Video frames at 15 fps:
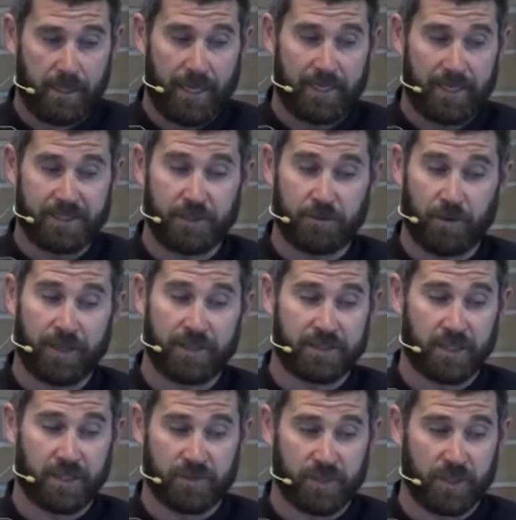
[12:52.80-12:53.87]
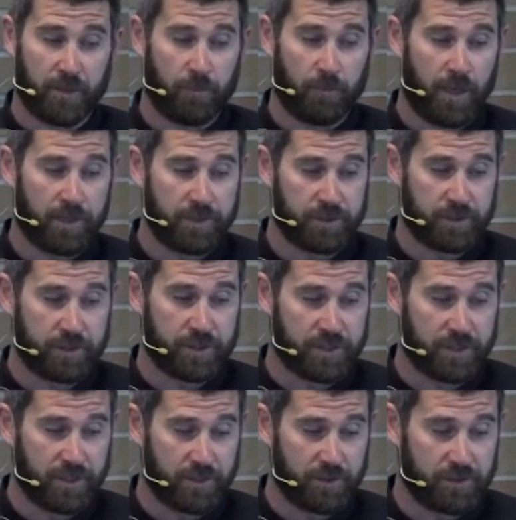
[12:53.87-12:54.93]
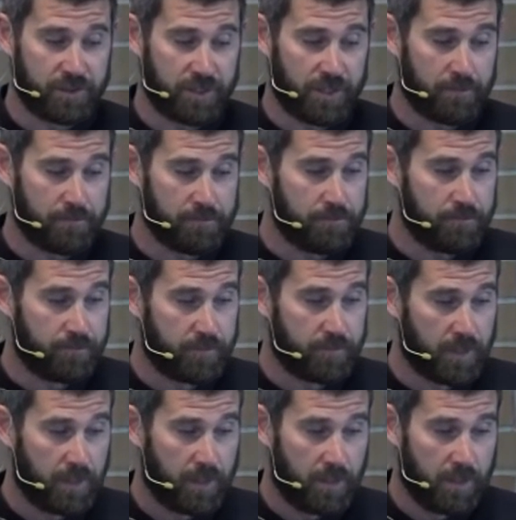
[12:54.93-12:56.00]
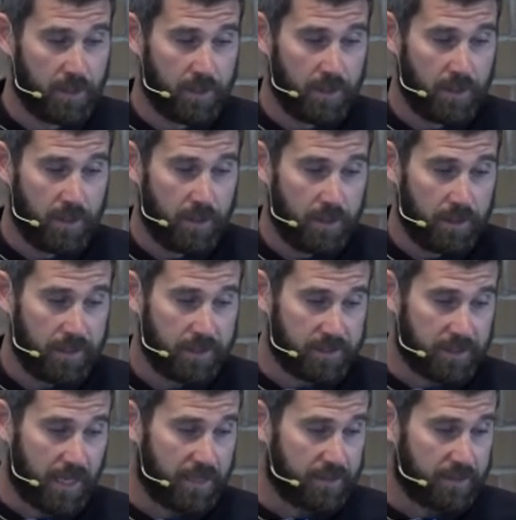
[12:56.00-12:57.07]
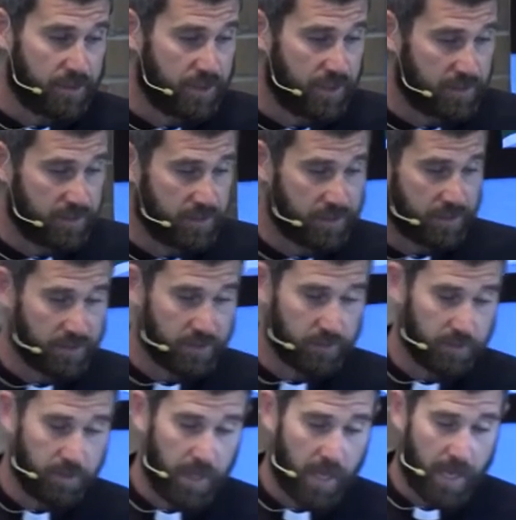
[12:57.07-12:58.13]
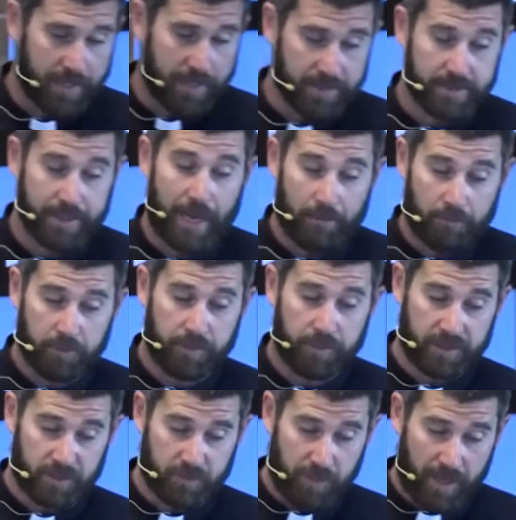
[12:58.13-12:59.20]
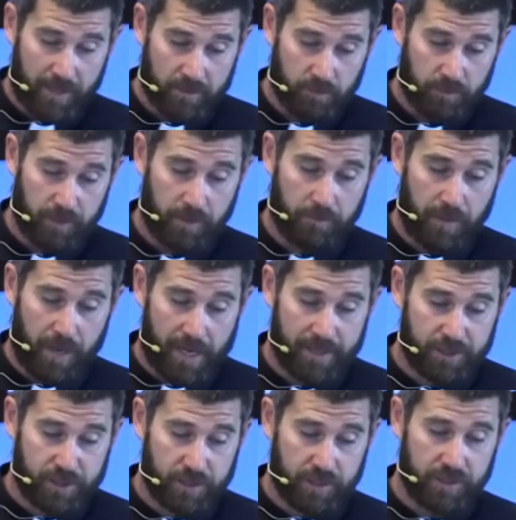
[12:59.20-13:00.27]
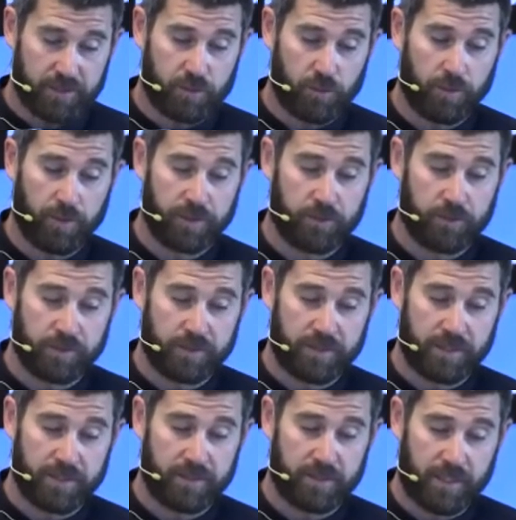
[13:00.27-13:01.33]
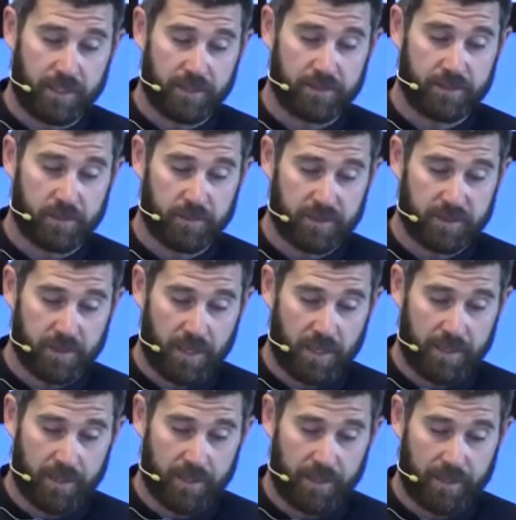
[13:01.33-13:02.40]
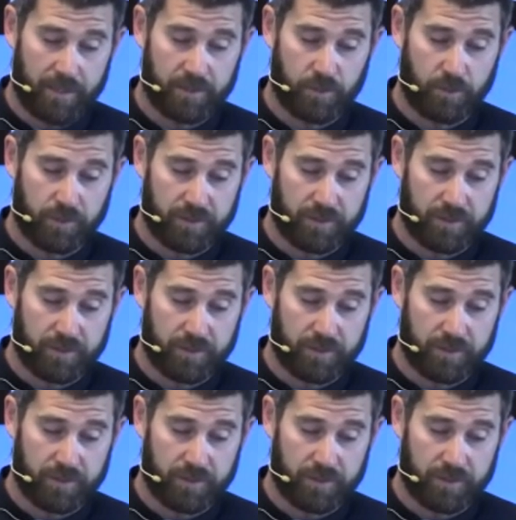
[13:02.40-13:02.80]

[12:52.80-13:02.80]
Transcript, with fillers: N.T. Wright sums it up well, so I'm just going to use him. He says, Jesus' reply is not what we expect. We imagine he's going to insist he is the Messiah, and to